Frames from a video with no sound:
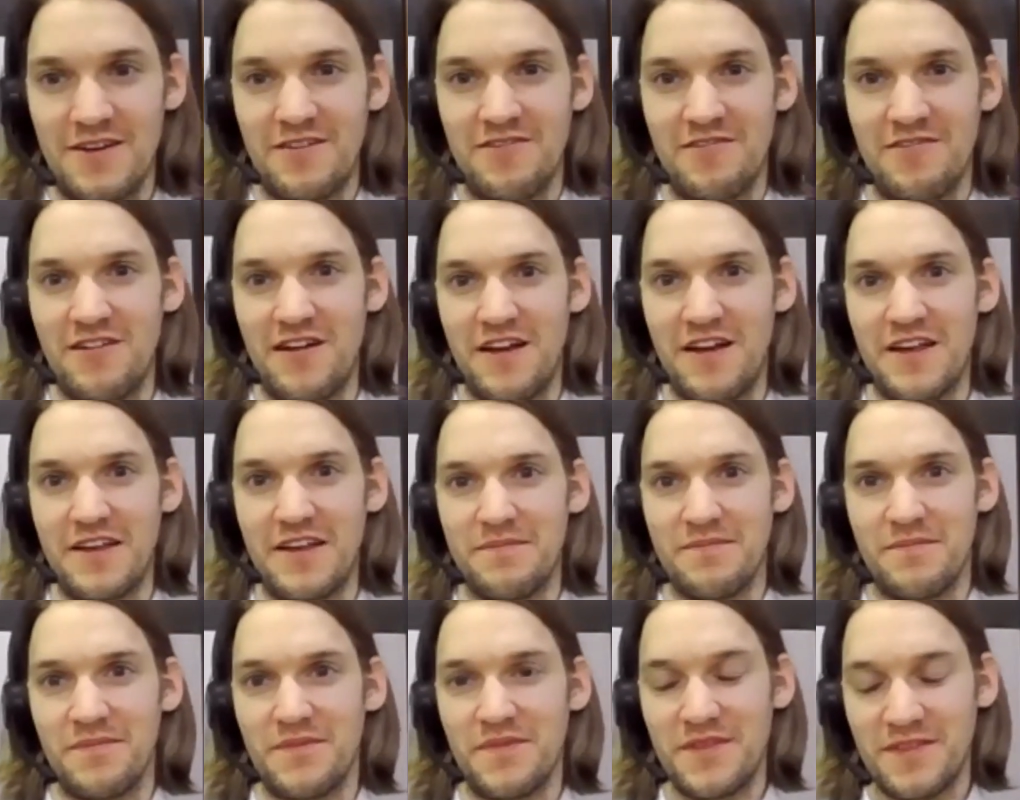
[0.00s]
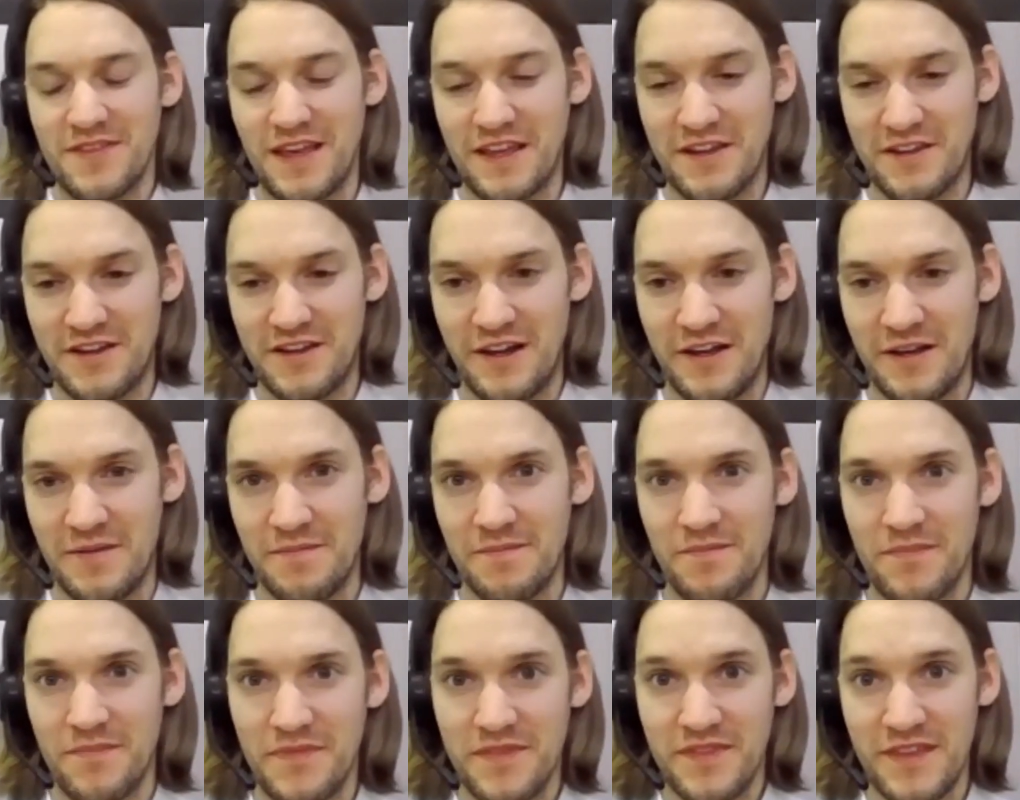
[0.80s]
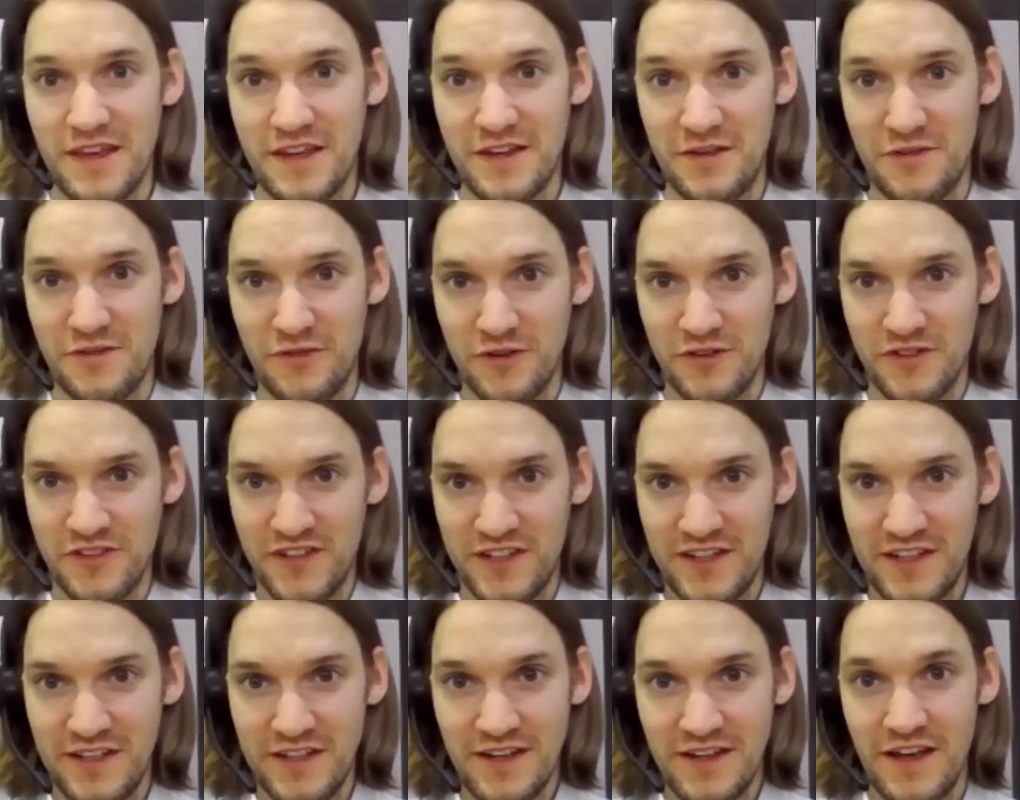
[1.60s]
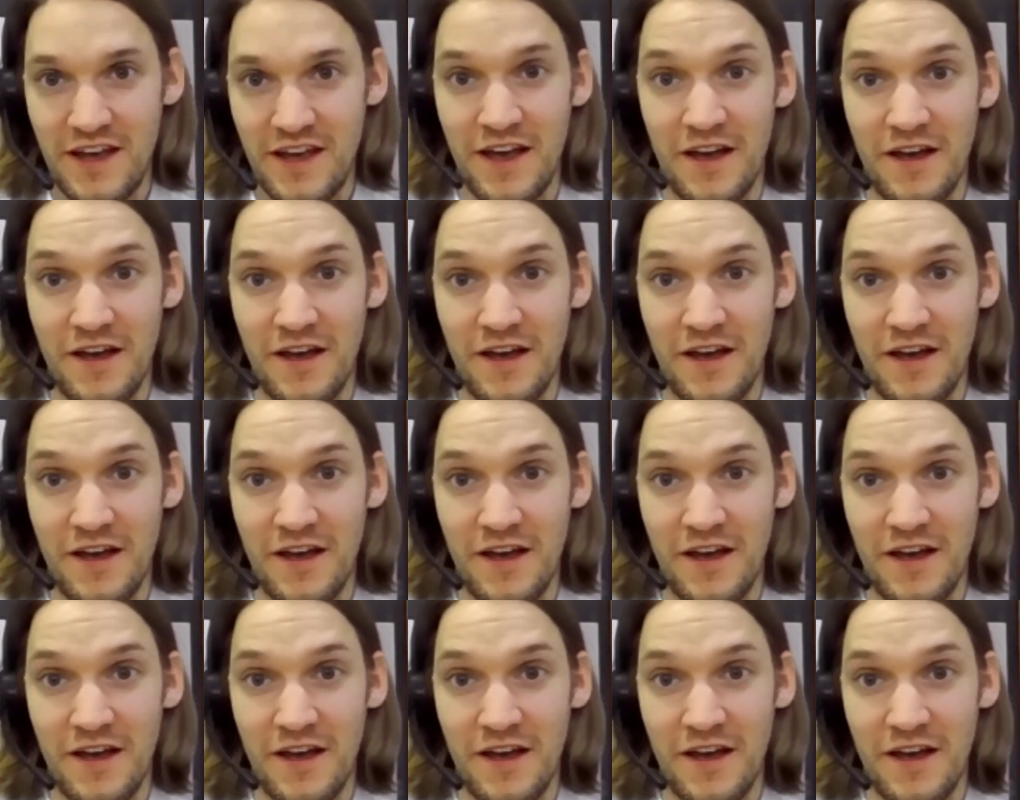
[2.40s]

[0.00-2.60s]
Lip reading: Great, thank you, Liam. Thank you, Flossie.